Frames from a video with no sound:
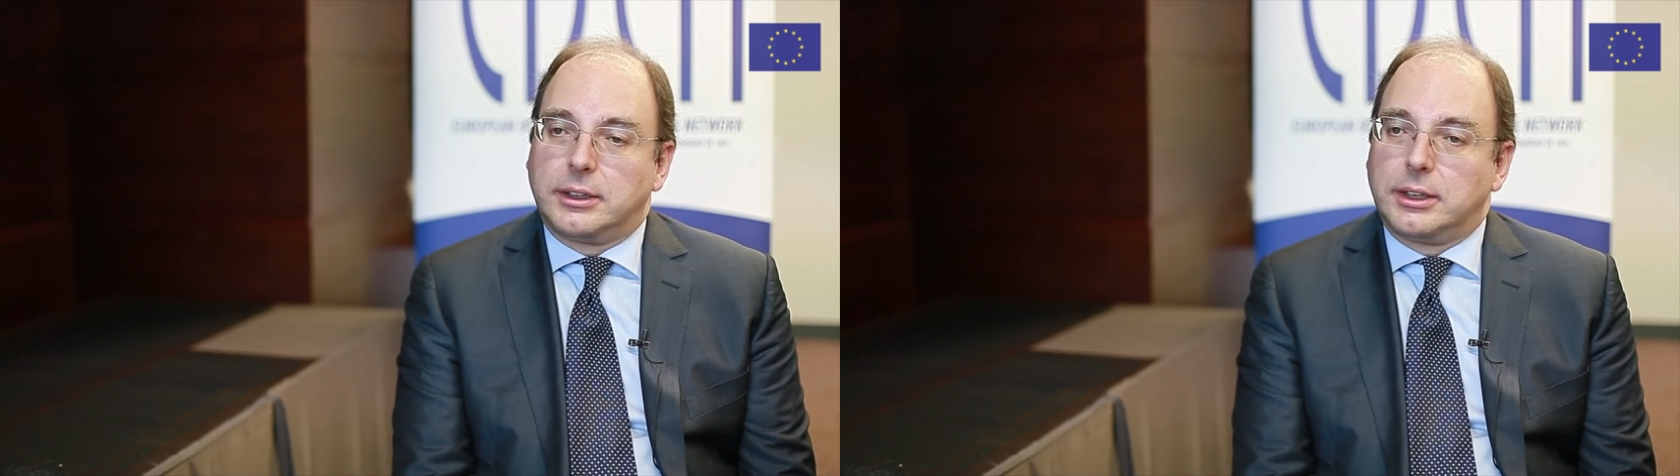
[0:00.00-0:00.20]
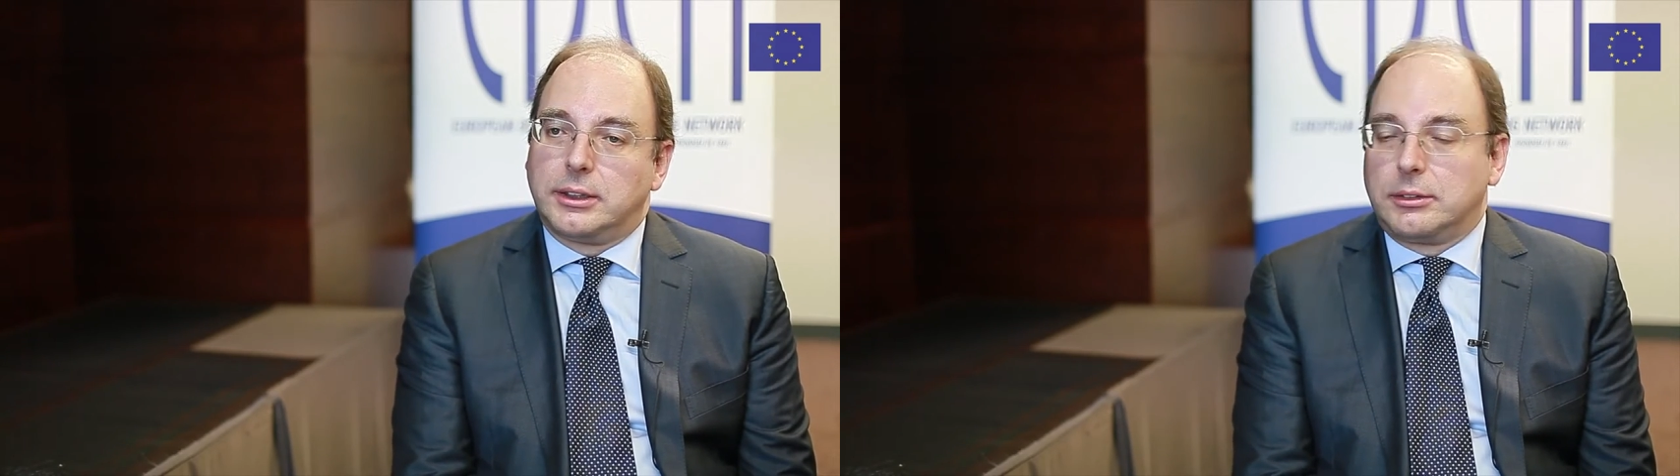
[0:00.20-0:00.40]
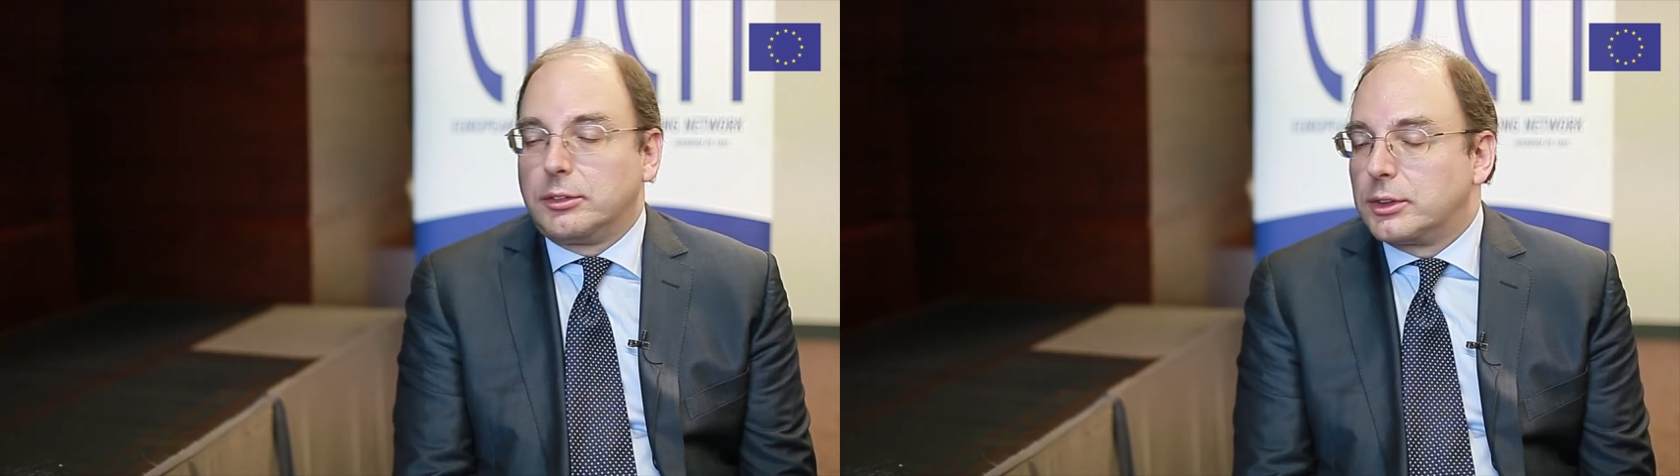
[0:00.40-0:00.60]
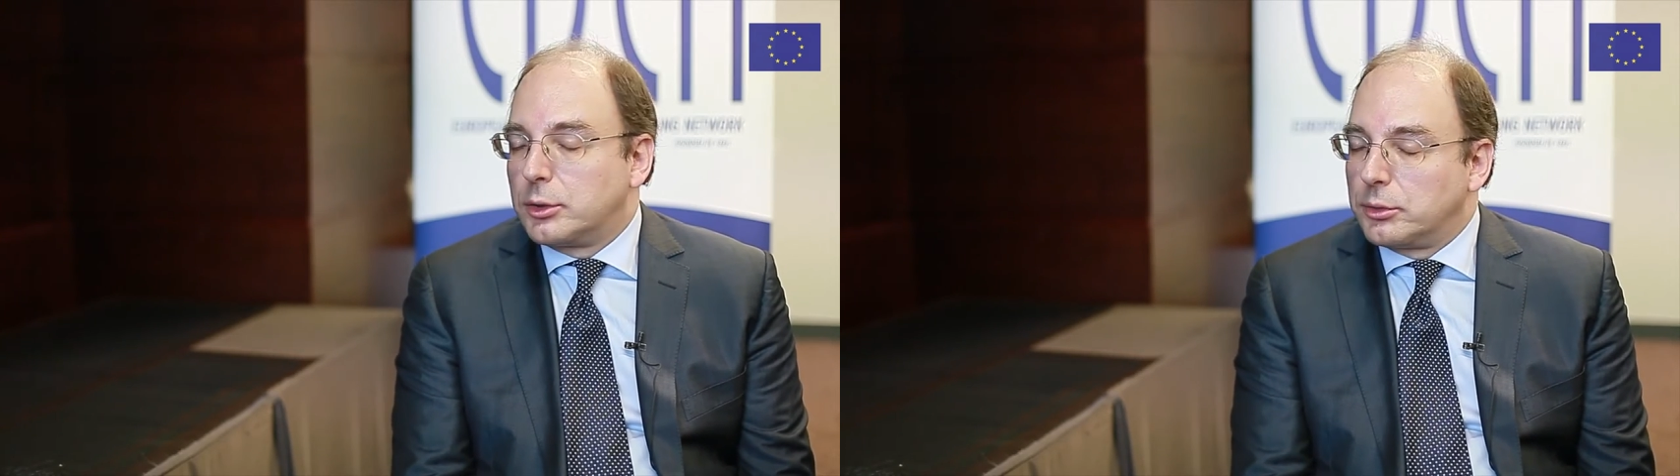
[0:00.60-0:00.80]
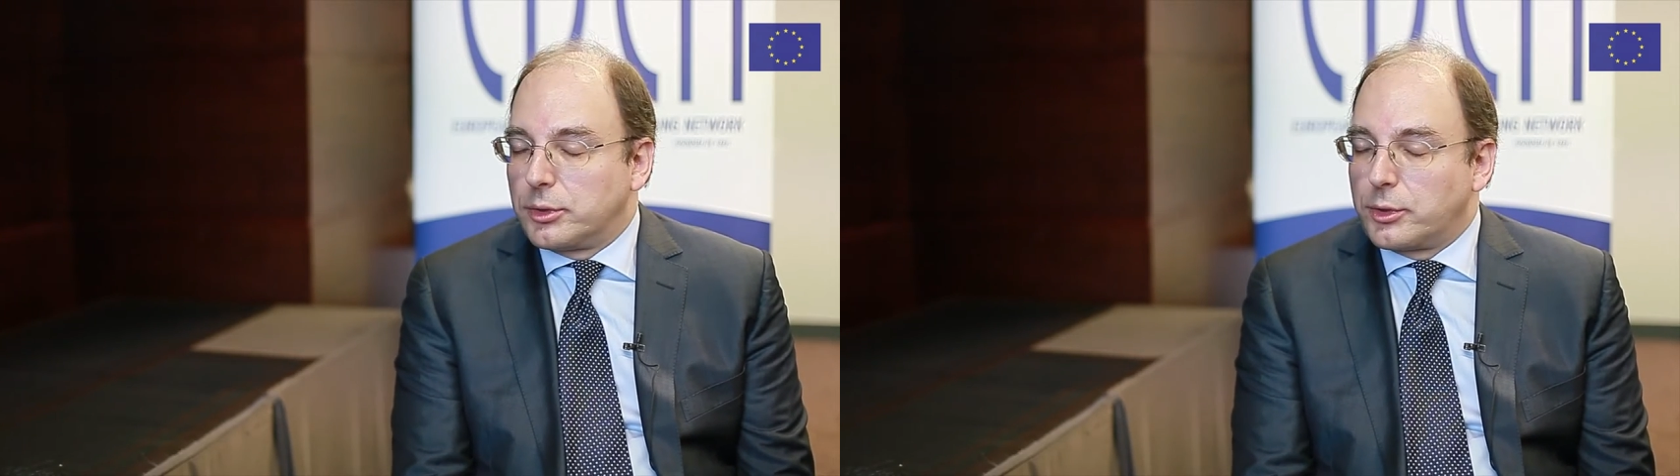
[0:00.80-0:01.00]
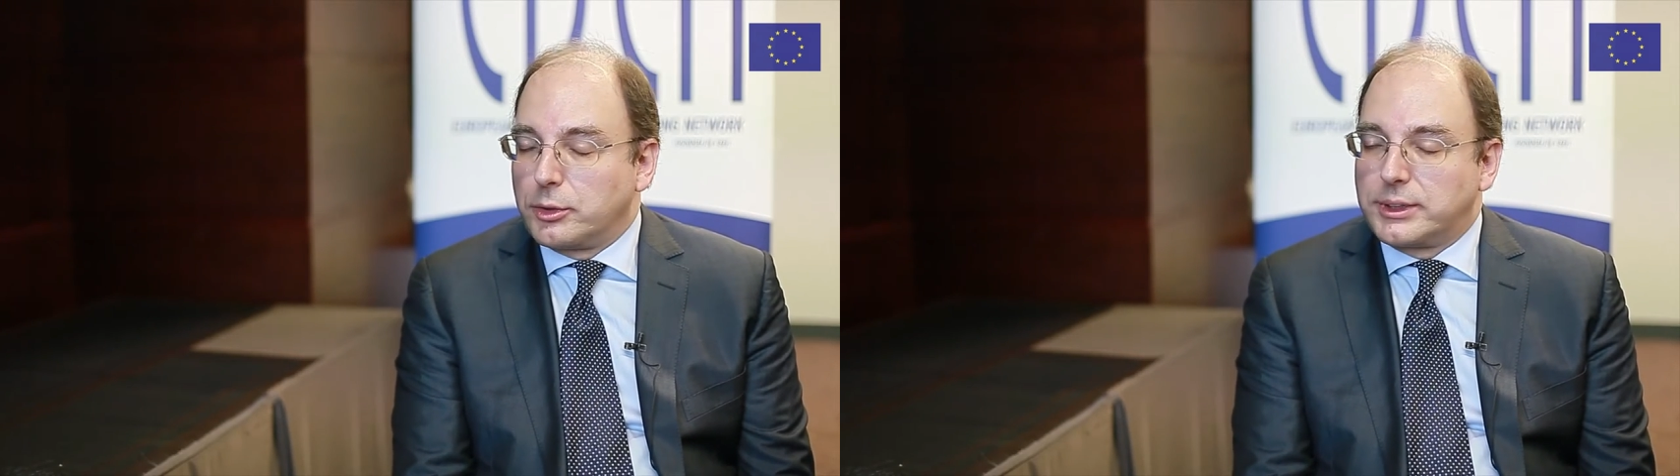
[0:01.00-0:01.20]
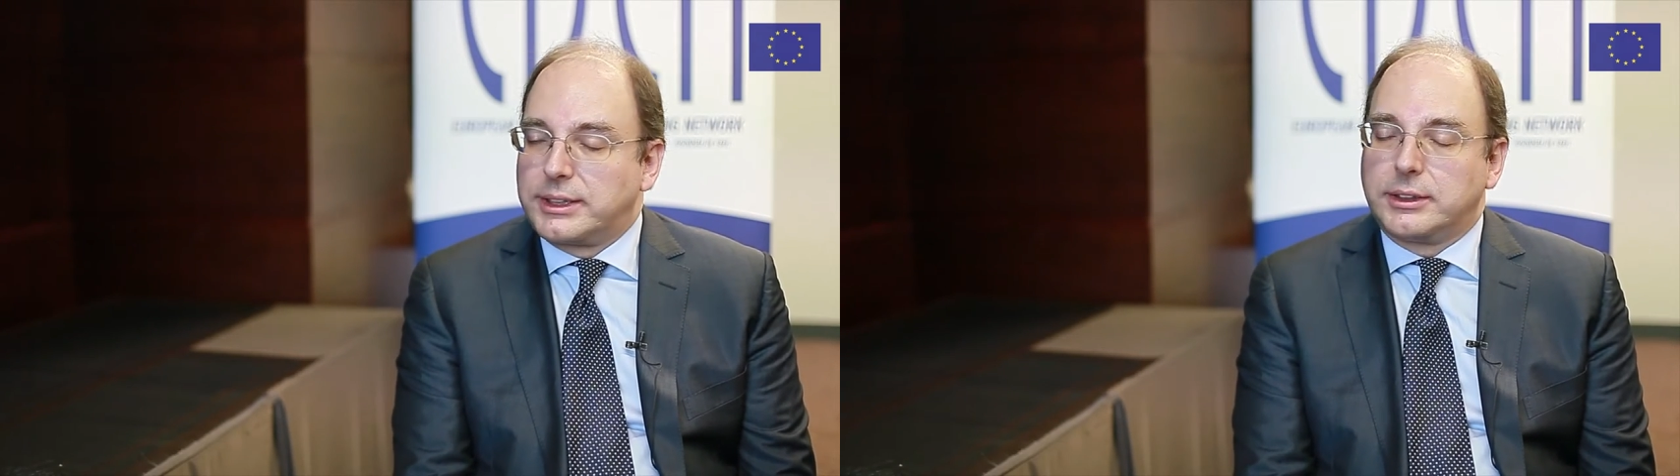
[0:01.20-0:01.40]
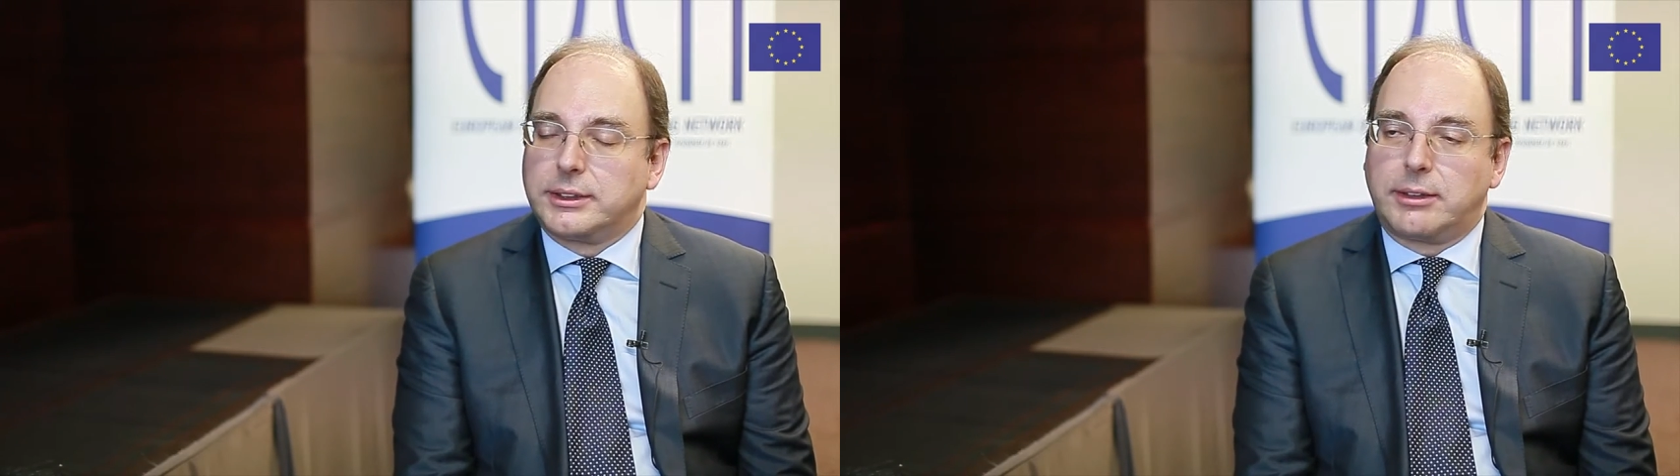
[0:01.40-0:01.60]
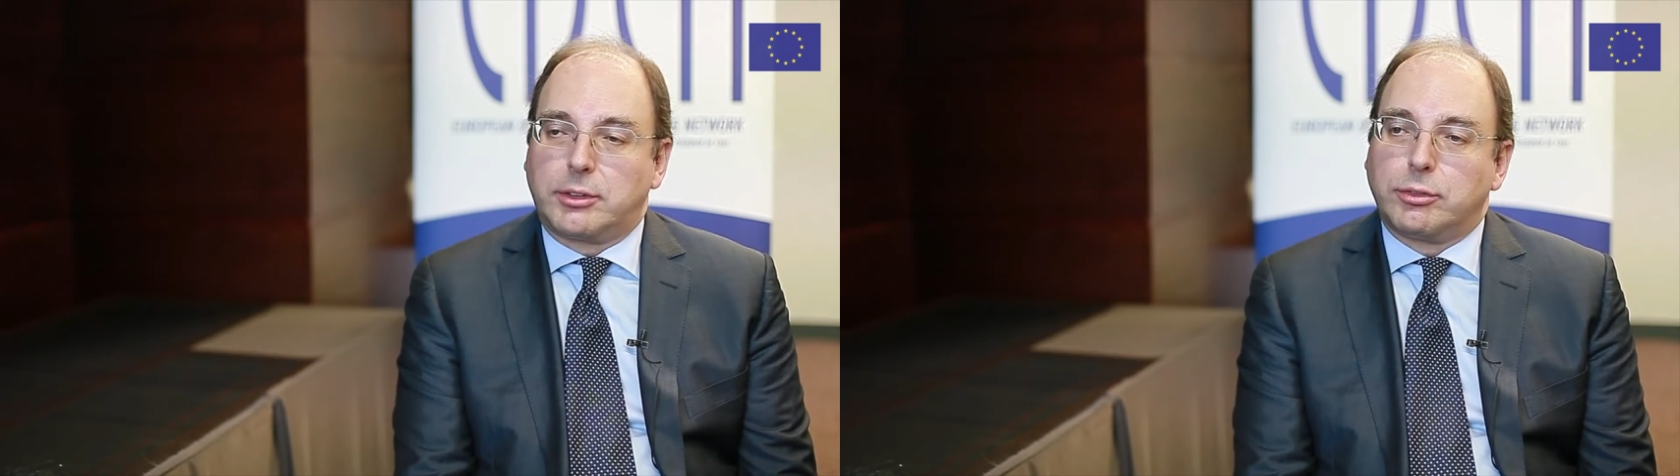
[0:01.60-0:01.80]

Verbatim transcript: uh so through several